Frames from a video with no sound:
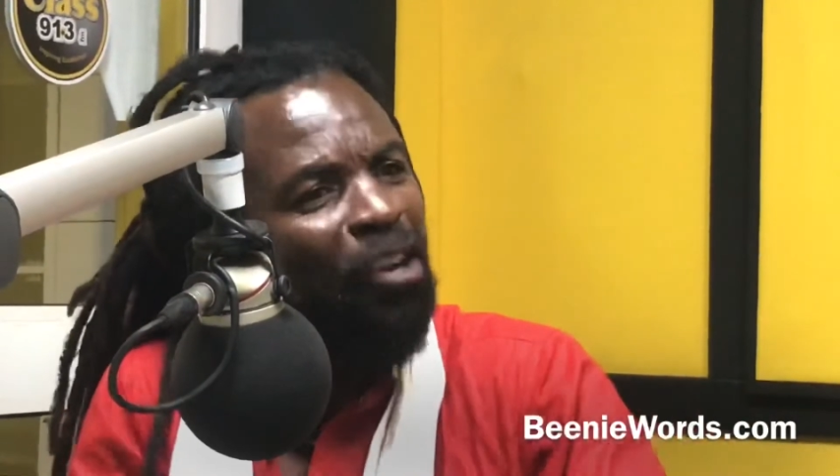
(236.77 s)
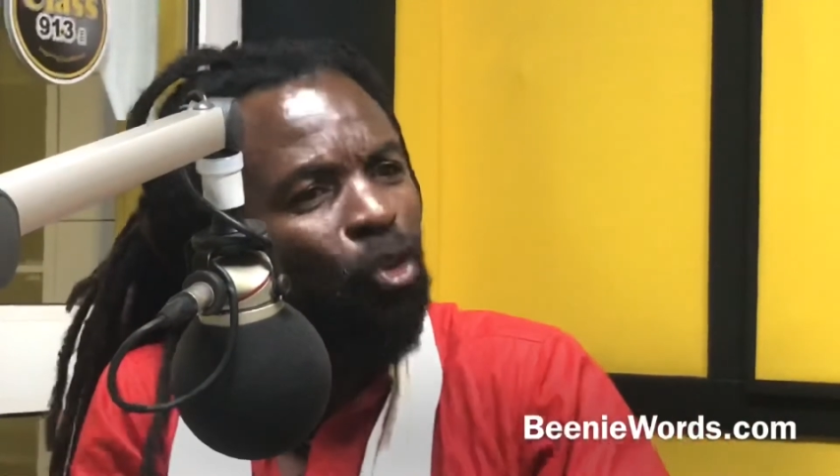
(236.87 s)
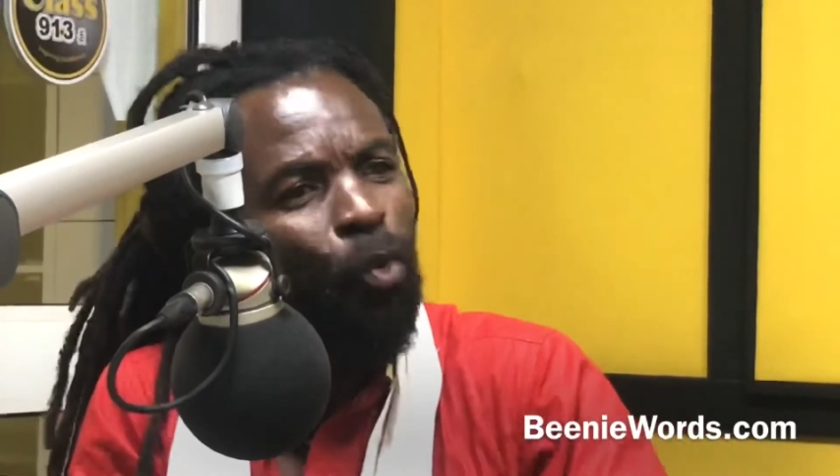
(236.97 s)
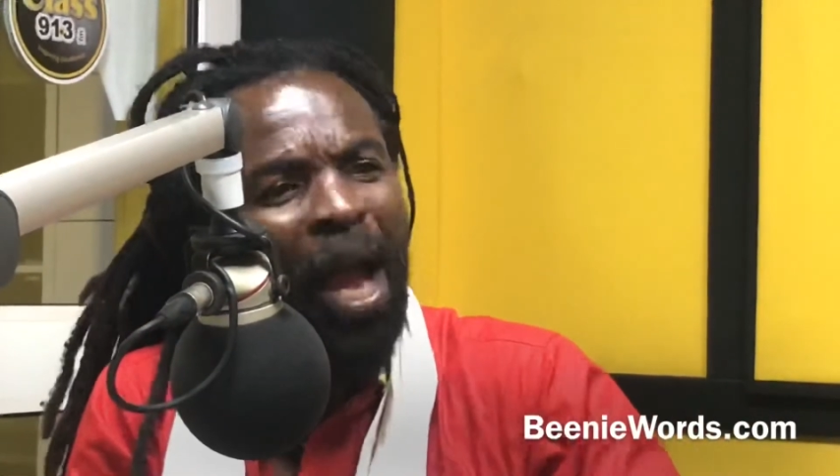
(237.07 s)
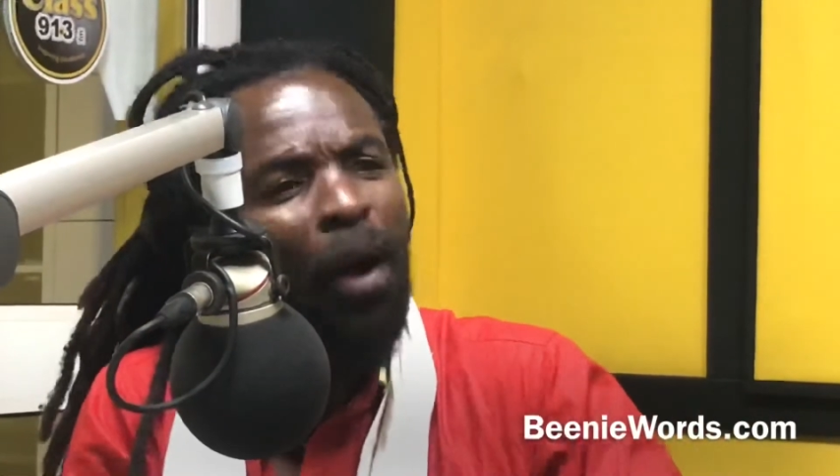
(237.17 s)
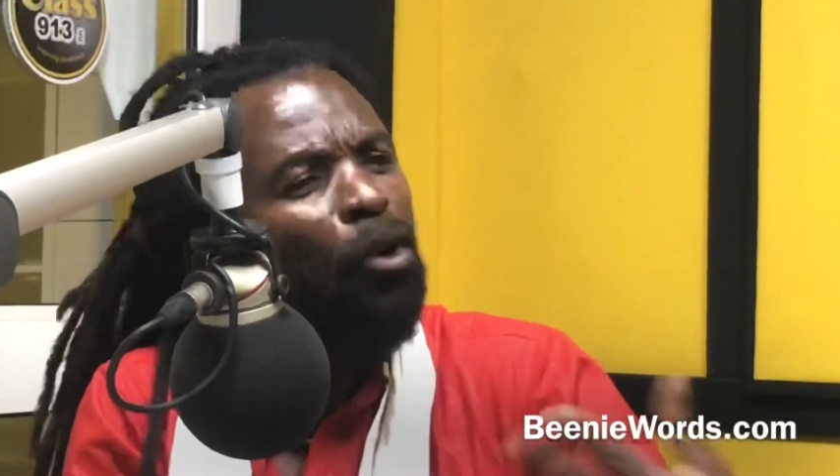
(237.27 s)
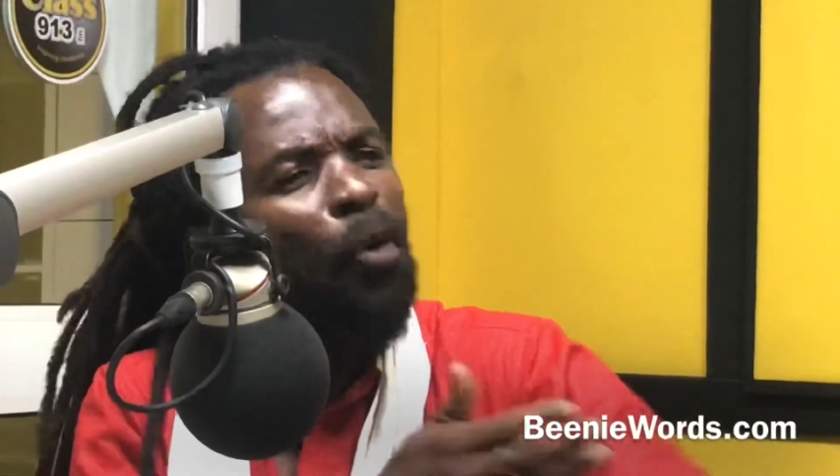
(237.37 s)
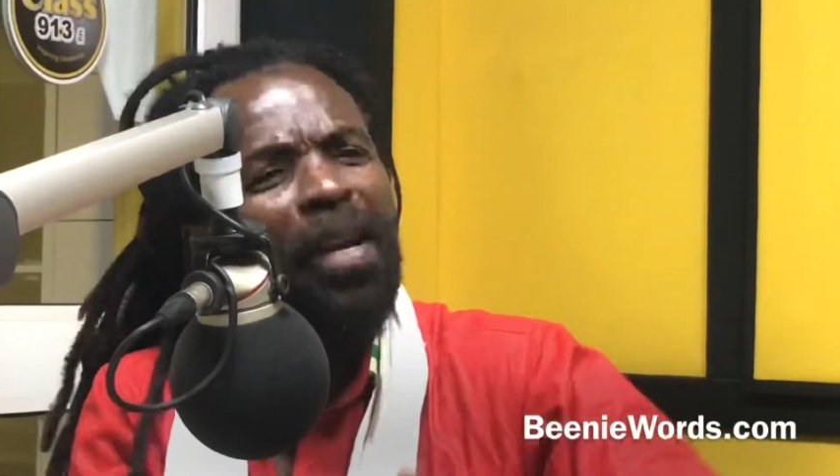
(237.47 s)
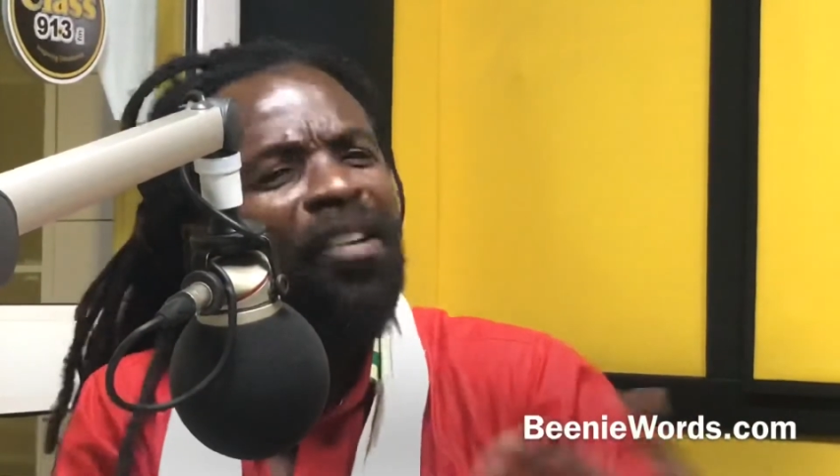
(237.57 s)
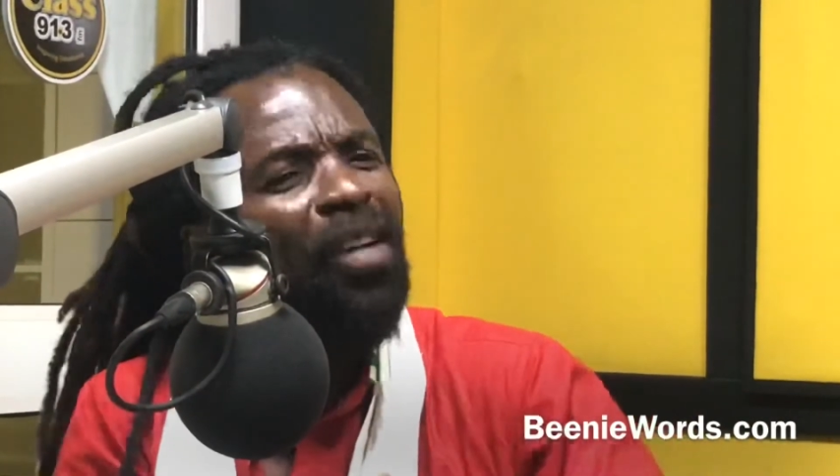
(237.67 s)
So our
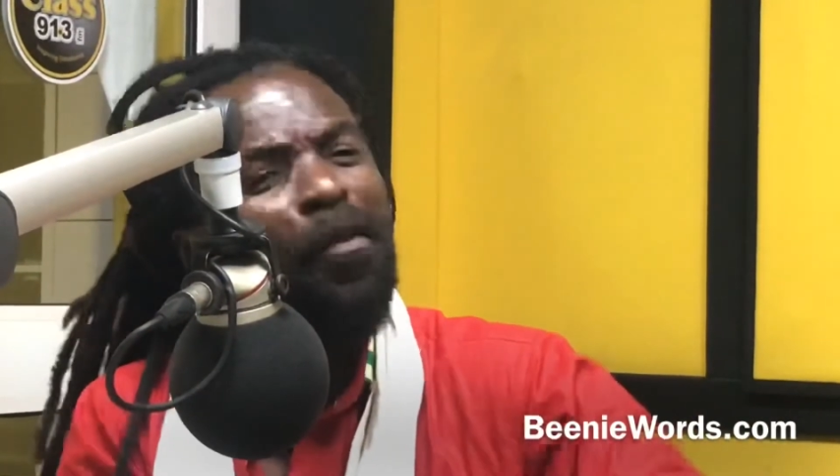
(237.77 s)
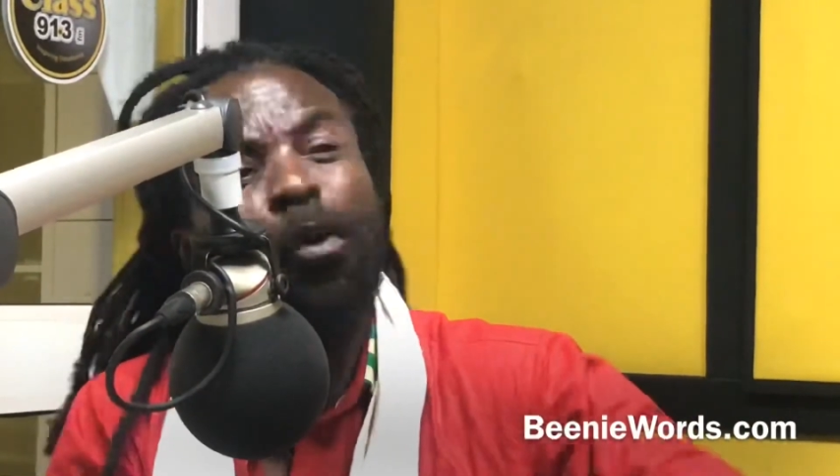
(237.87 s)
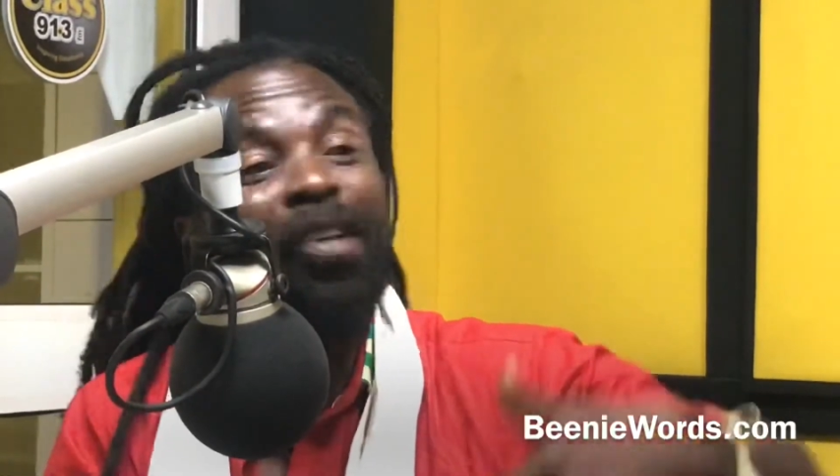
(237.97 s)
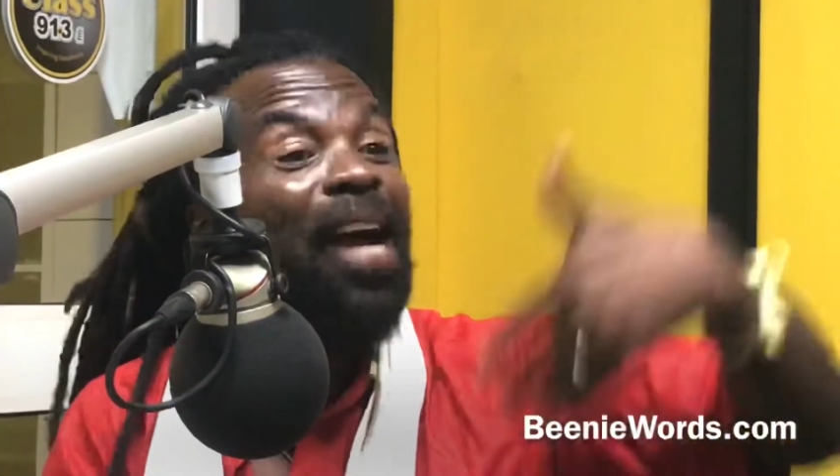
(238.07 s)
nomination was